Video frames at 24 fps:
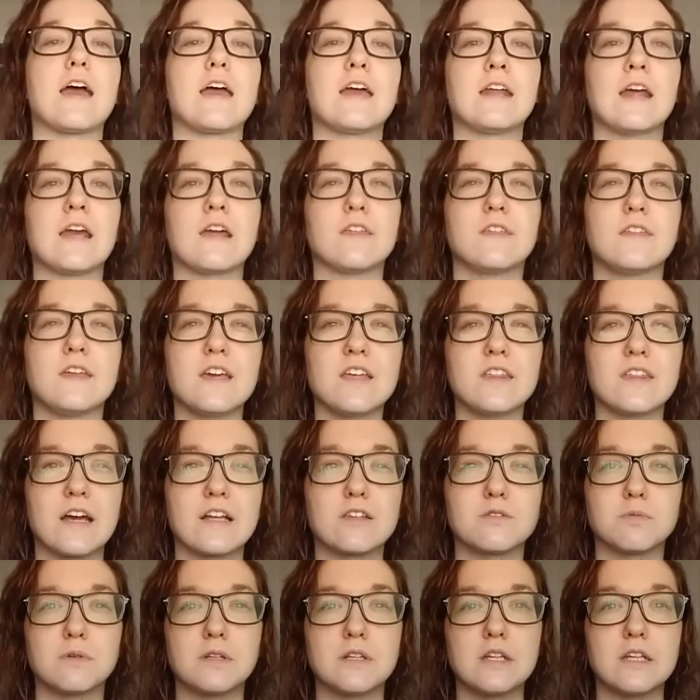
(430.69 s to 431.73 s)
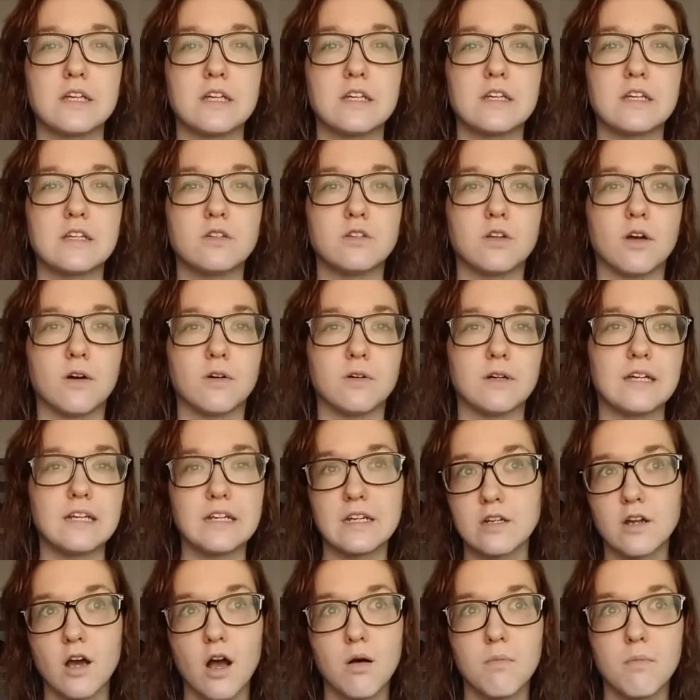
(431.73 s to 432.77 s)
and I think that's when he
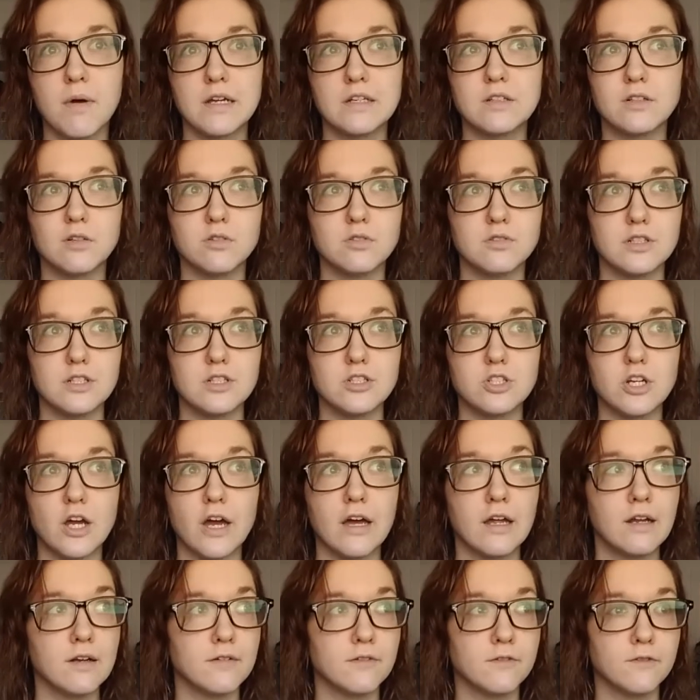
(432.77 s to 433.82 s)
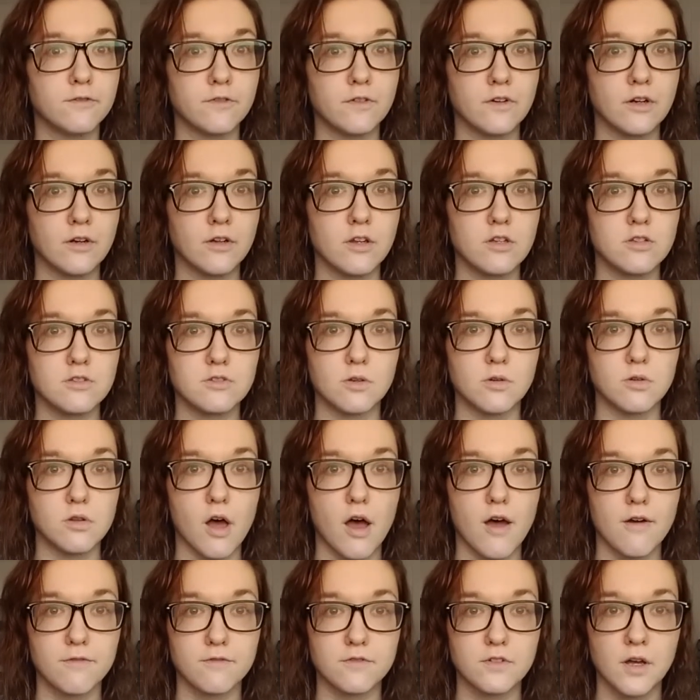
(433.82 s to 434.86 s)
didn't up my dosage yet for the
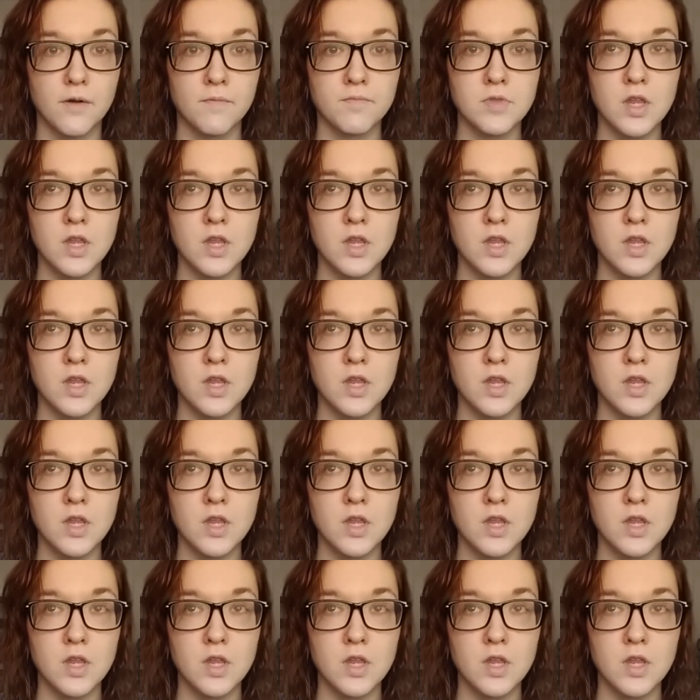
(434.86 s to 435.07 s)
Zoloft.